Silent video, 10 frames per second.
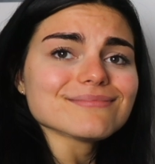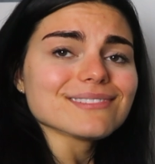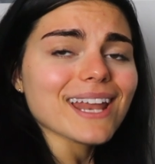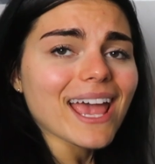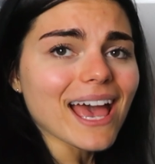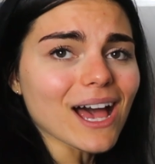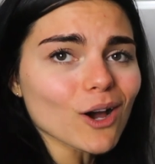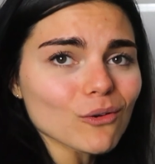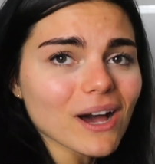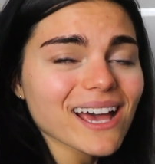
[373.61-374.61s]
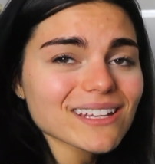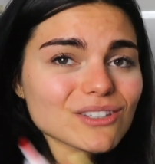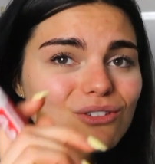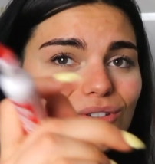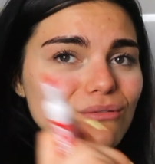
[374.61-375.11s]
Now, I
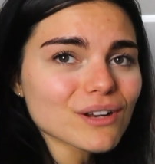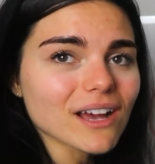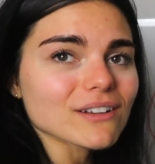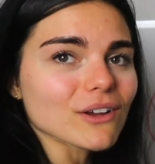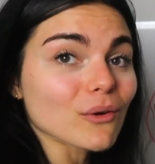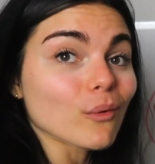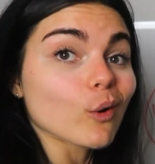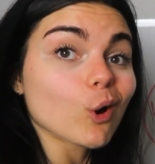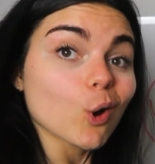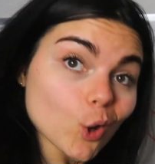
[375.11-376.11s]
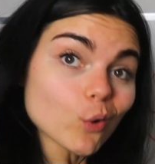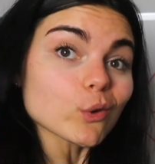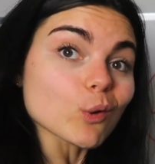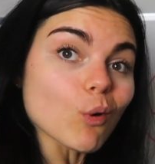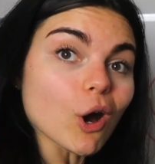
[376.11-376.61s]
do not know who
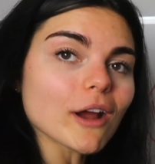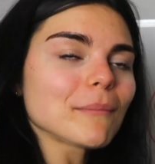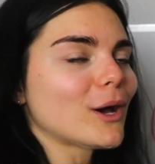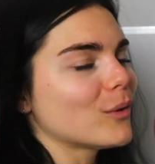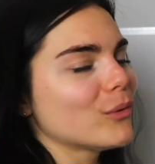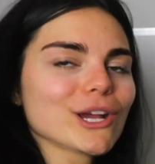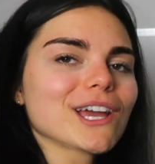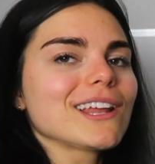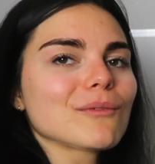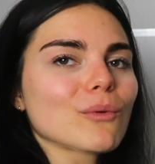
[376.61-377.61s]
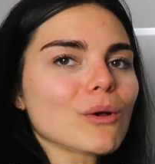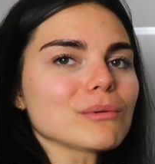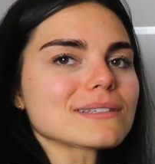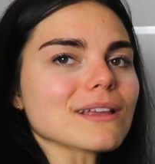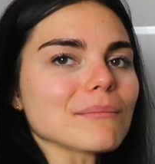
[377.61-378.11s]
you are, but we're gonna roll
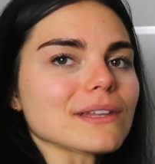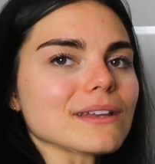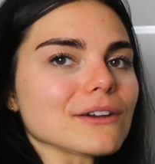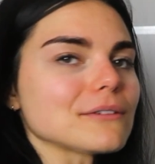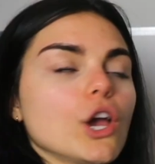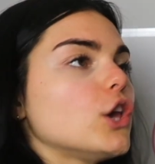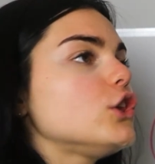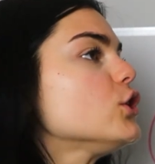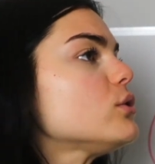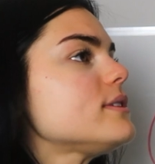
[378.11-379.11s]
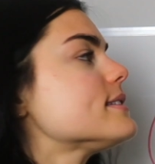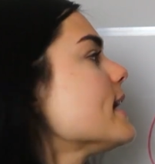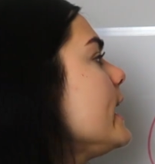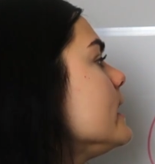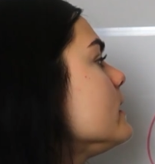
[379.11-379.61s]
with something here. You
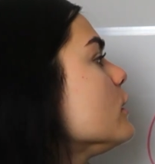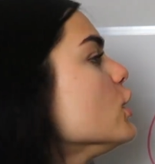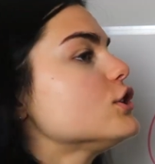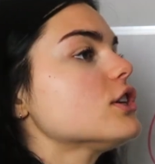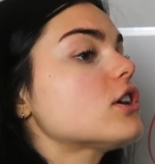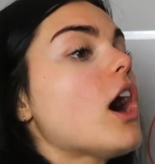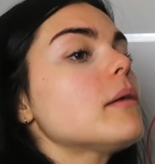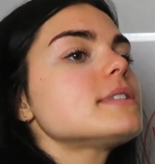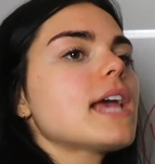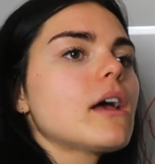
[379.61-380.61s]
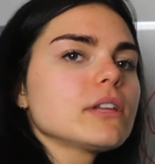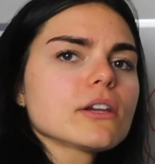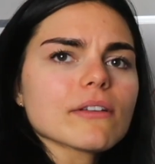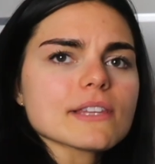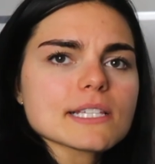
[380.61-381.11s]
decided to come down
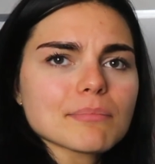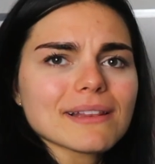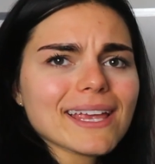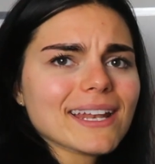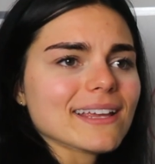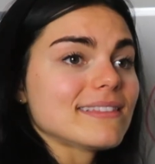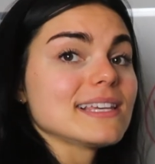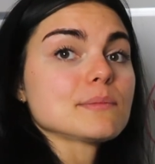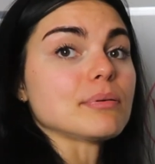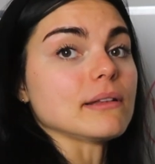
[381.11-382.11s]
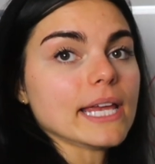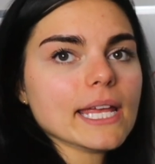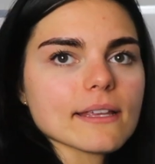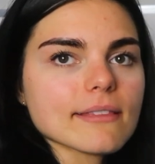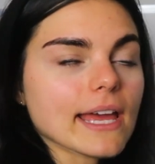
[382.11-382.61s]
here on this planet, this
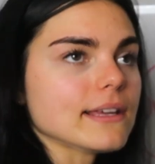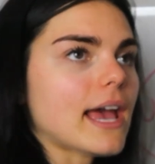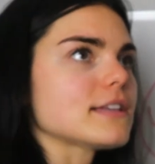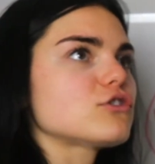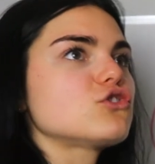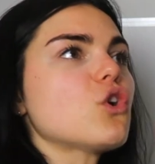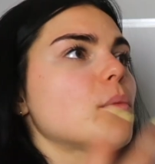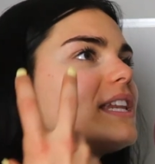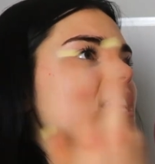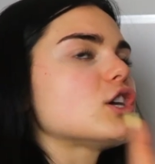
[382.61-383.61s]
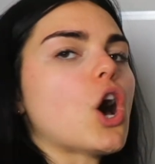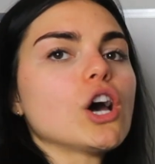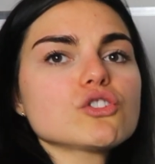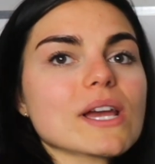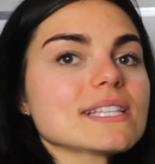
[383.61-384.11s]
planet that has so many
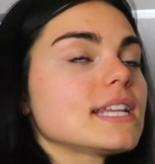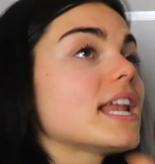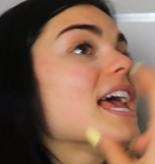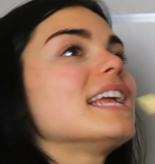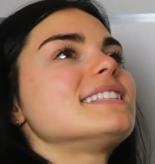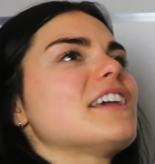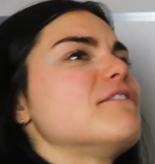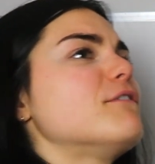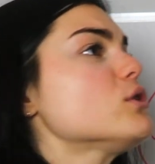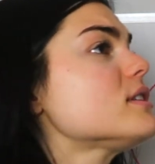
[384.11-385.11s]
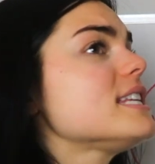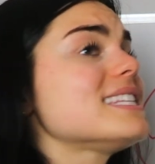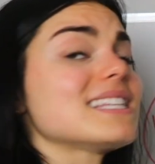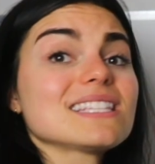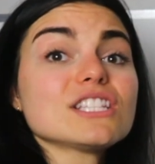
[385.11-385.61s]
contrasts and
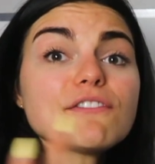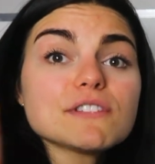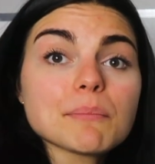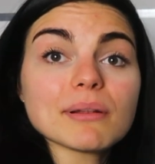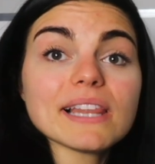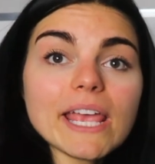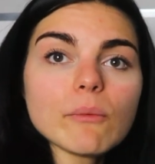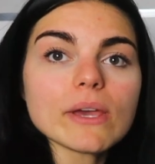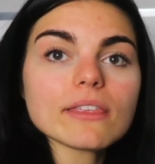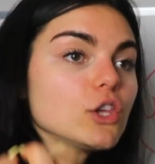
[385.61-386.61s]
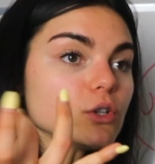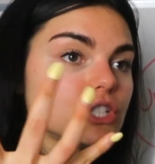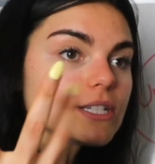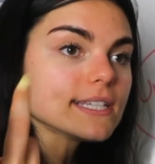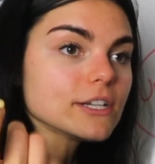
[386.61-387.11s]
diversities and stuff to play with. You're
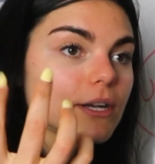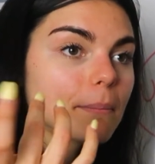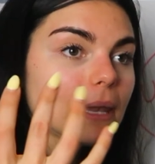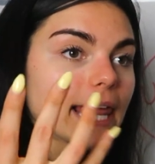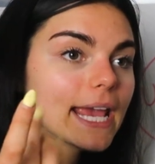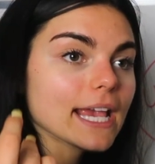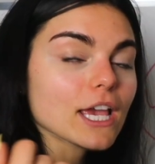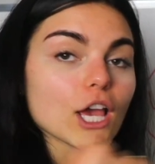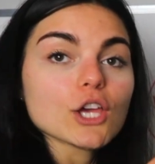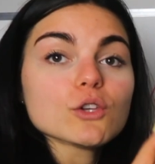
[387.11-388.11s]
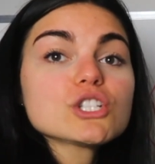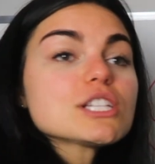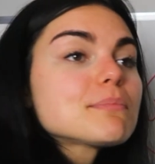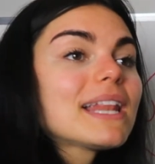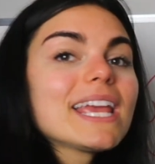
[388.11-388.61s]
just here to play. You're
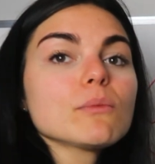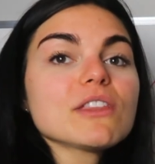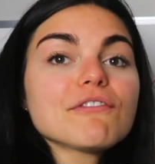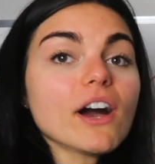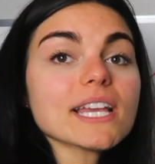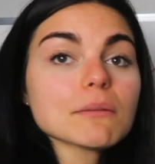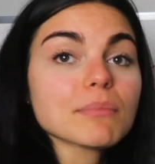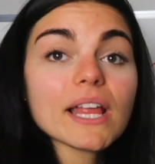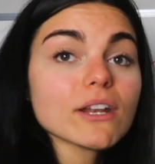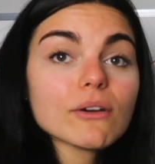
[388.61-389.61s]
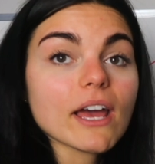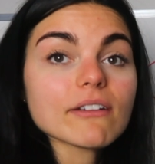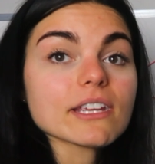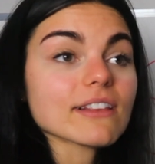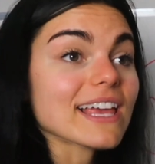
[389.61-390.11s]
just playing with fucking Play-Doh
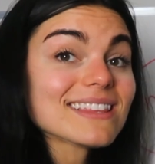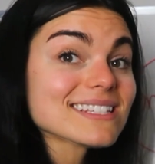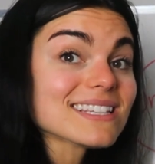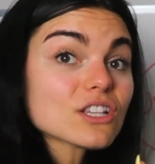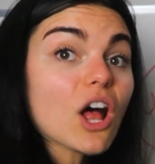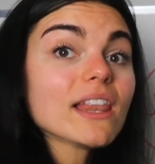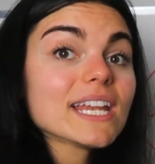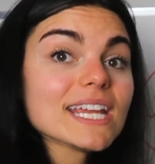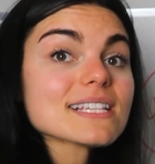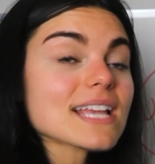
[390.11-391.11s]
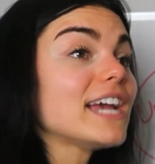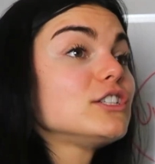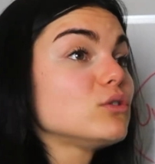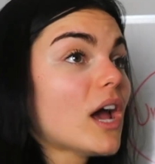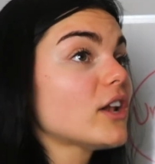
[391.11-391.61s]
down here. Like, this is all it is. I
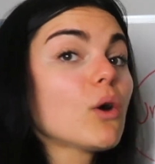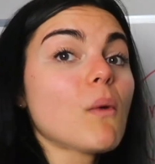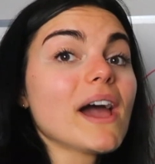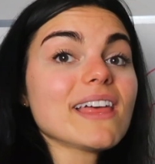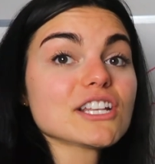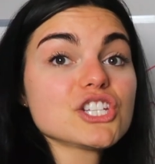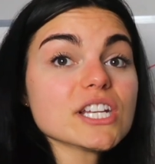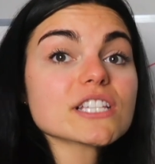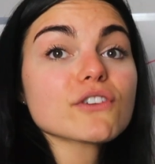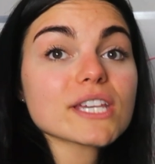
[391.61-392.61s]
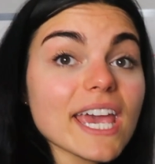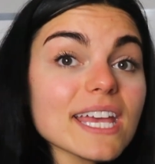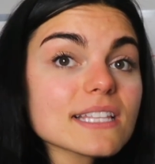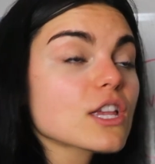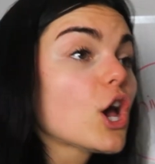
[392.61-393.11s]
do not know why that shit is for
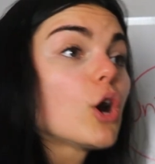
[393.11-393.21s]
kids.